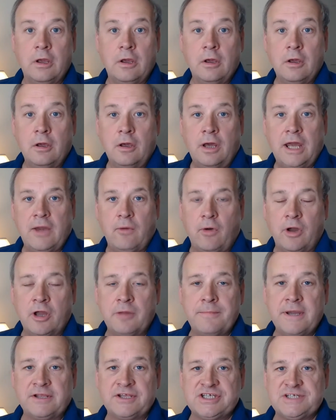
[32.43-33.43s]
Hi, welcome
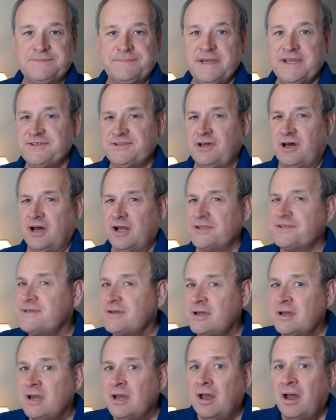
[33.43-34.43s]
back to Space Thoughts.
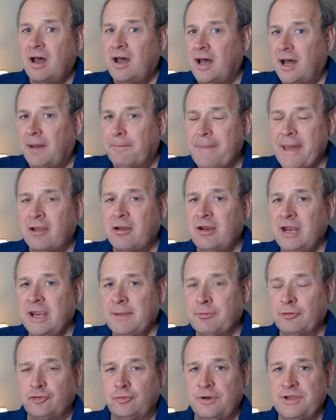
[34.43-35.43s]
Back on
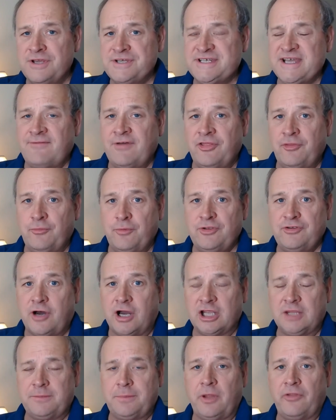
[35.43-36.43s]
April 27th, we
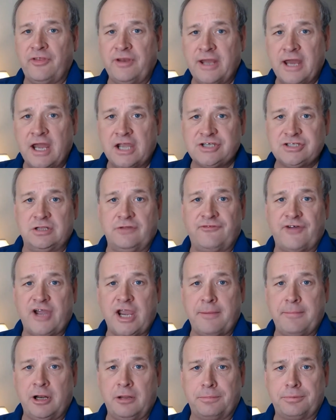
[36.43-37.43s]
talked about the National
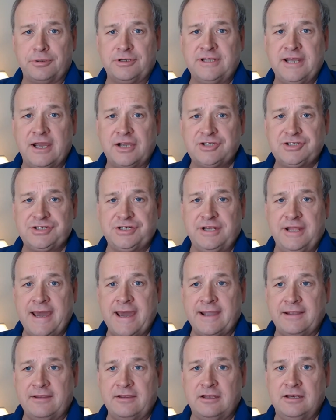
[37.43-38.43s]
Environmental Protection
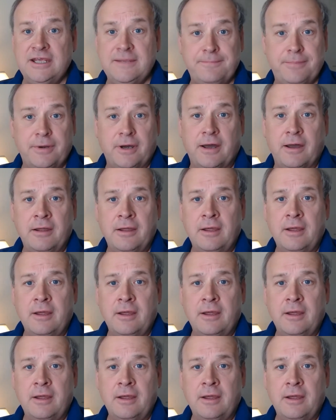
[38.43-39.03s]
Act, the NEPA,